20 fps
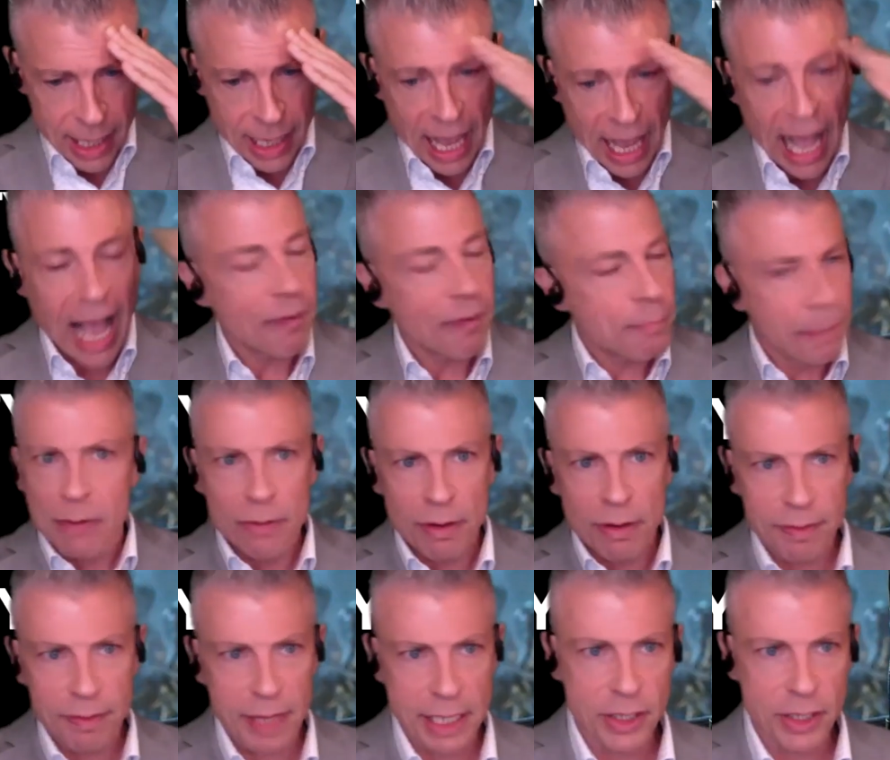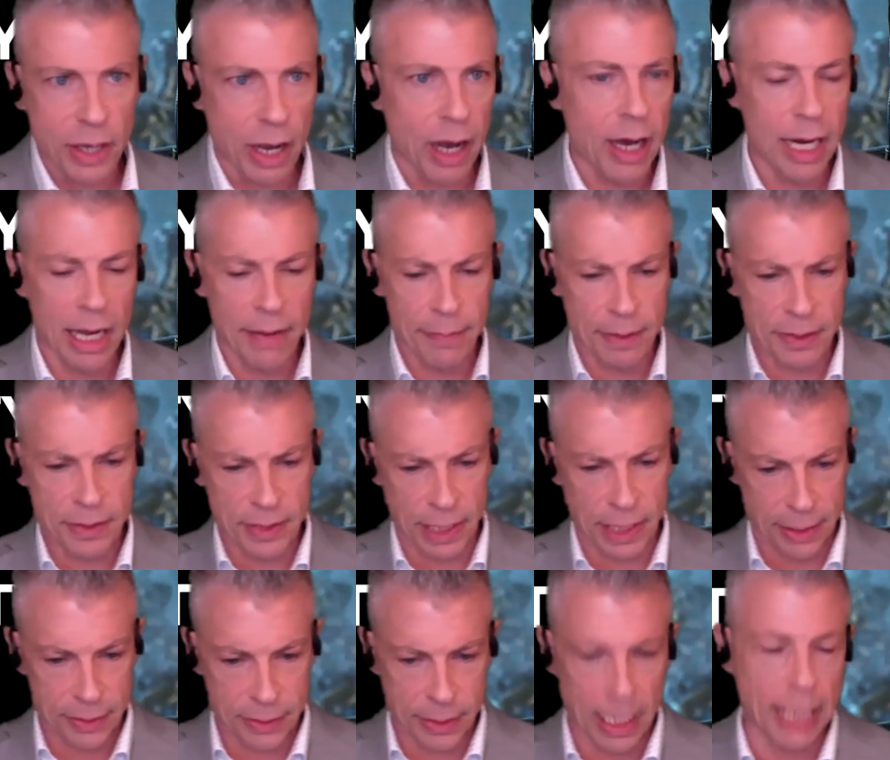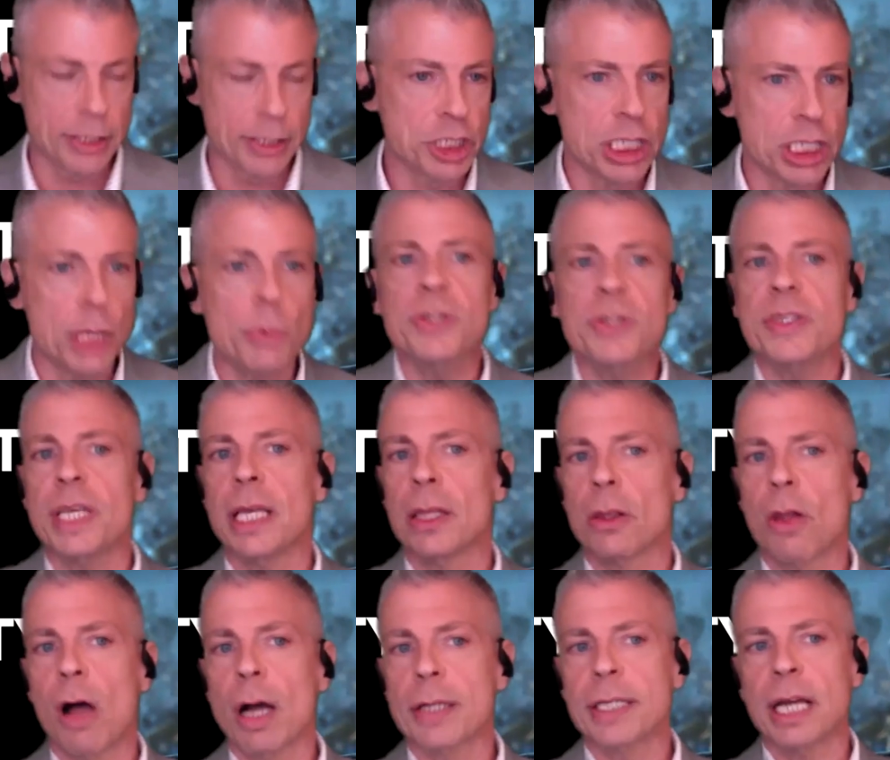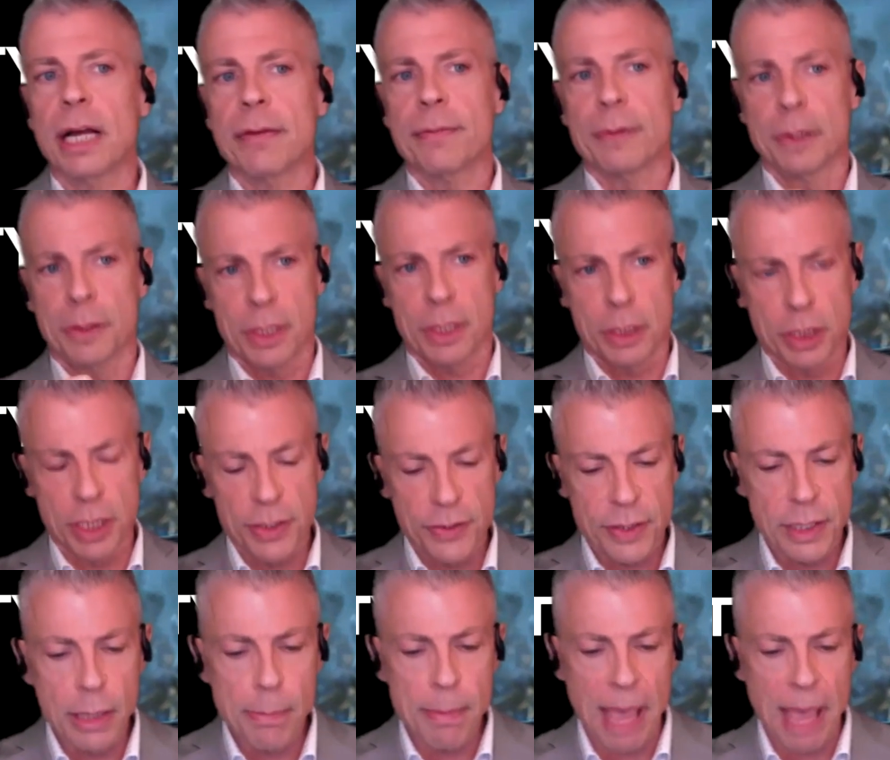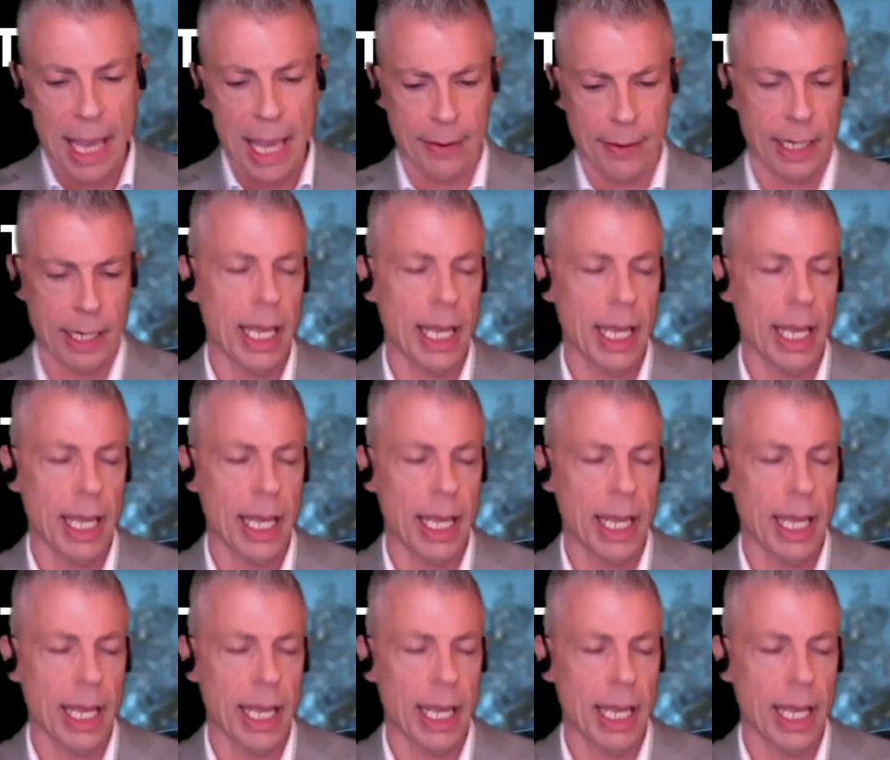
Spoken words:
I've been reflecting on ever since. And she was in lockdown first, because she's in the Bay Area.